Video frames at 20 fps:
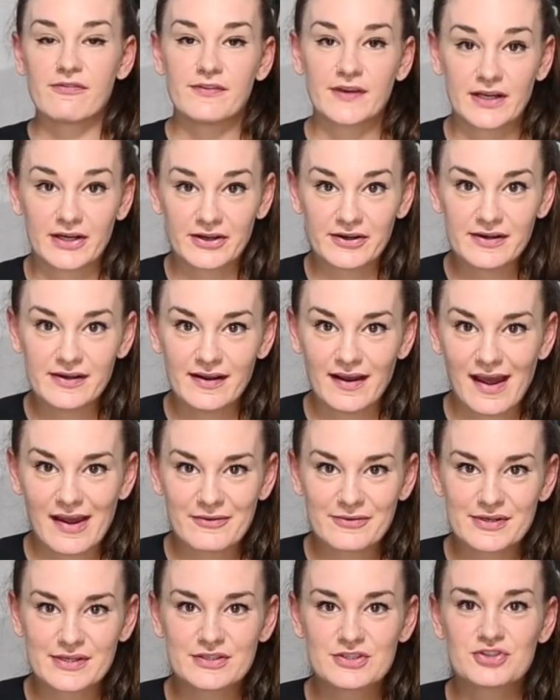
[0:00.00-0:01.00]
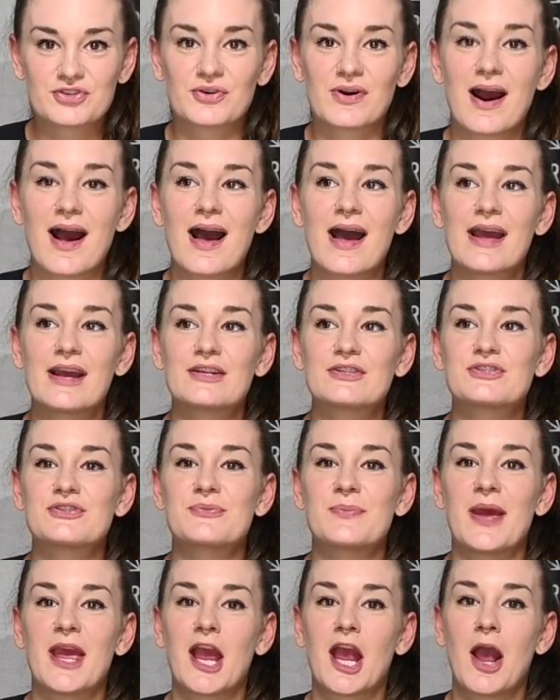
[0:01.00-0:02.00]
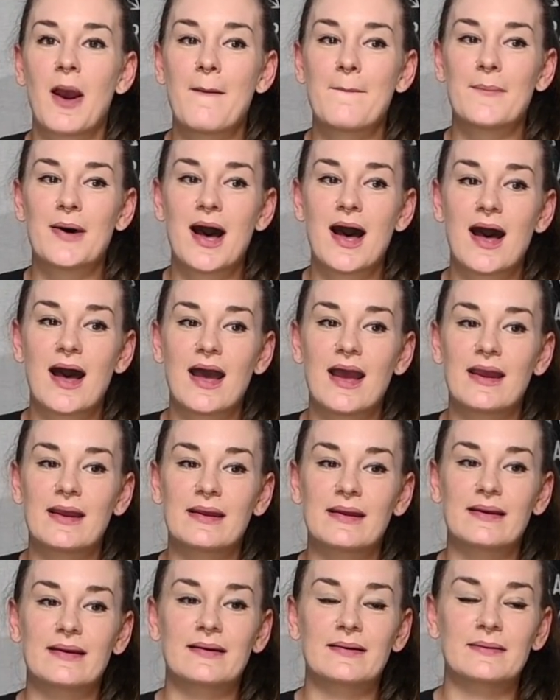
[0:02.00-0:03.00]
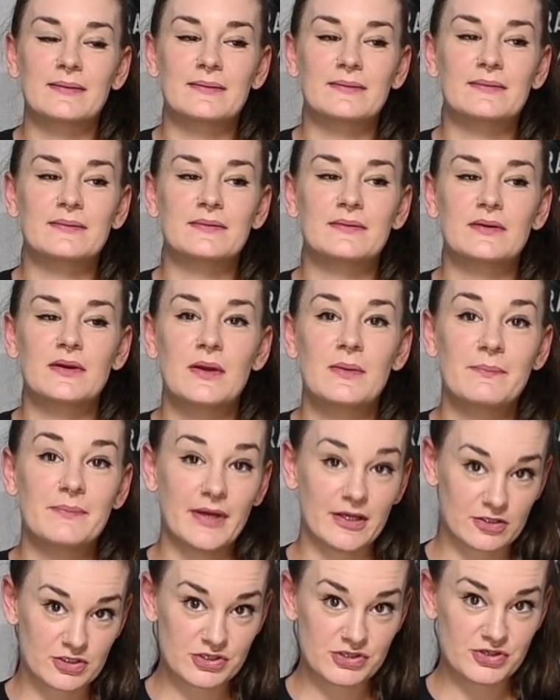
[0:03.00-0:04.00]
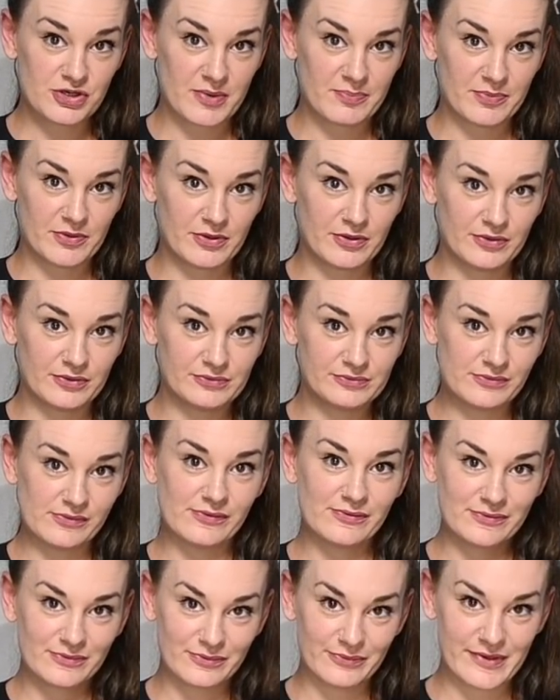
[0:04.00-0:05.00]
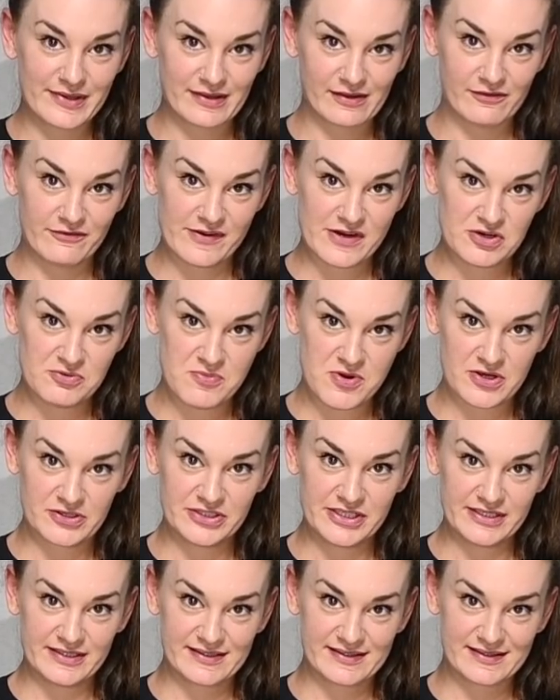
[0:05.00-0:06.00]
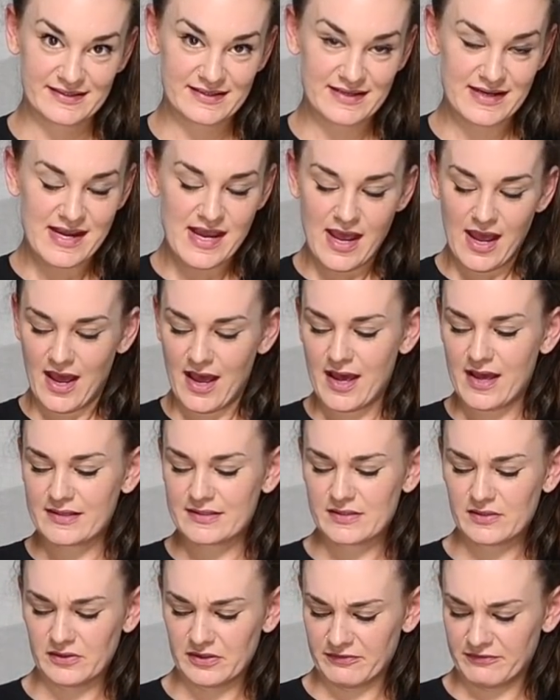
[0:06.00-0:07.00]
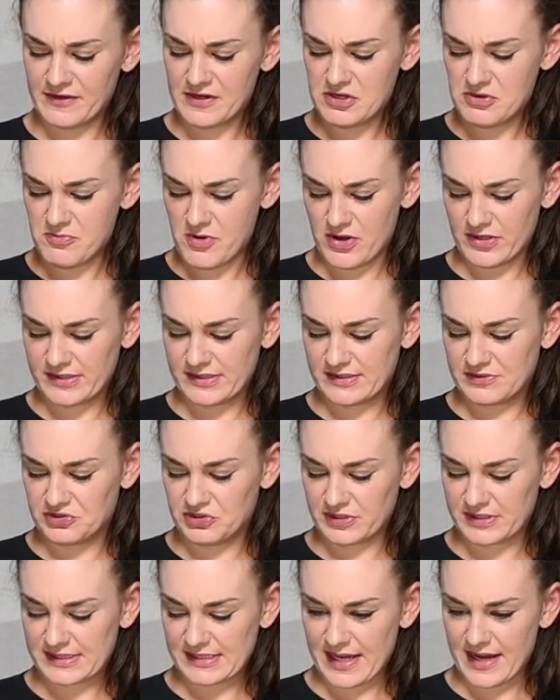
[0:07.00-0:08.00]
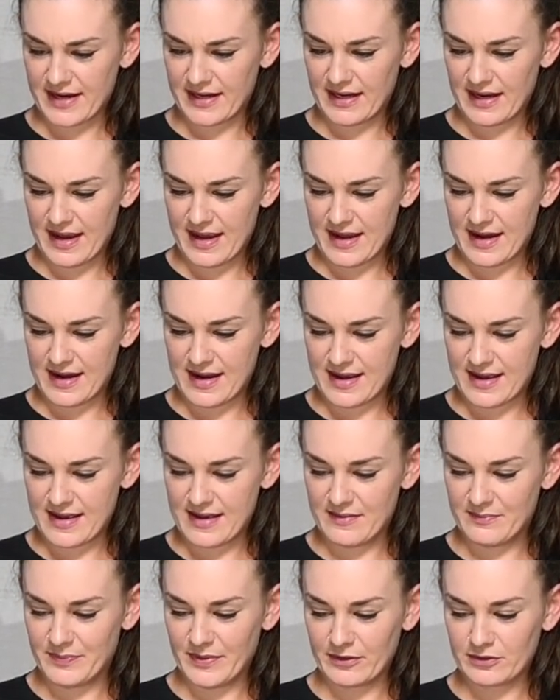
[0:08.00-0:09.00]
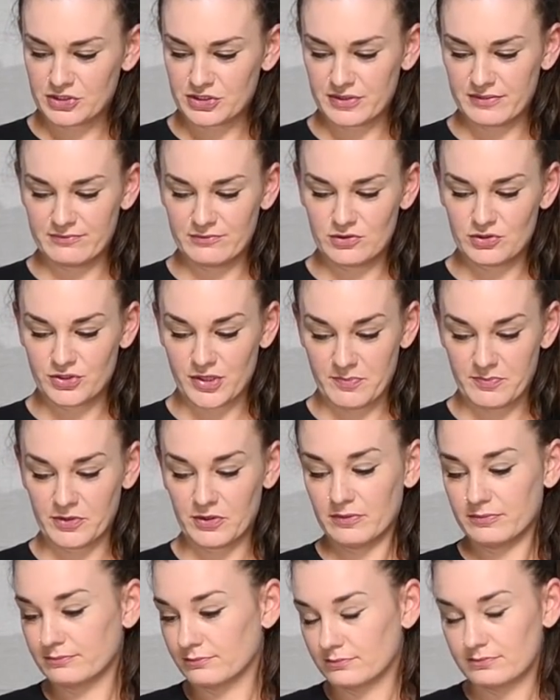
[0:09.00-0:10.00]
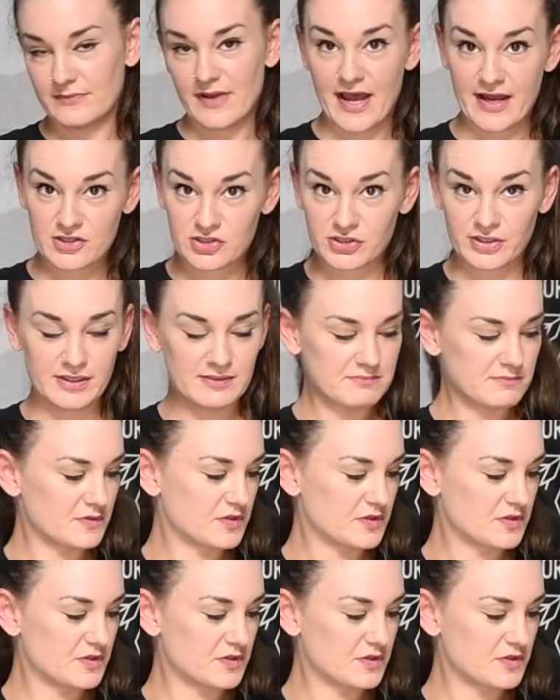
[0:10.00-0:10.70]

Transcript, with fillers: I figured I would try to make my Belgian triple with La Fin du Monde yeast. So La Fin du Monde's just like a Belgian triple, actually.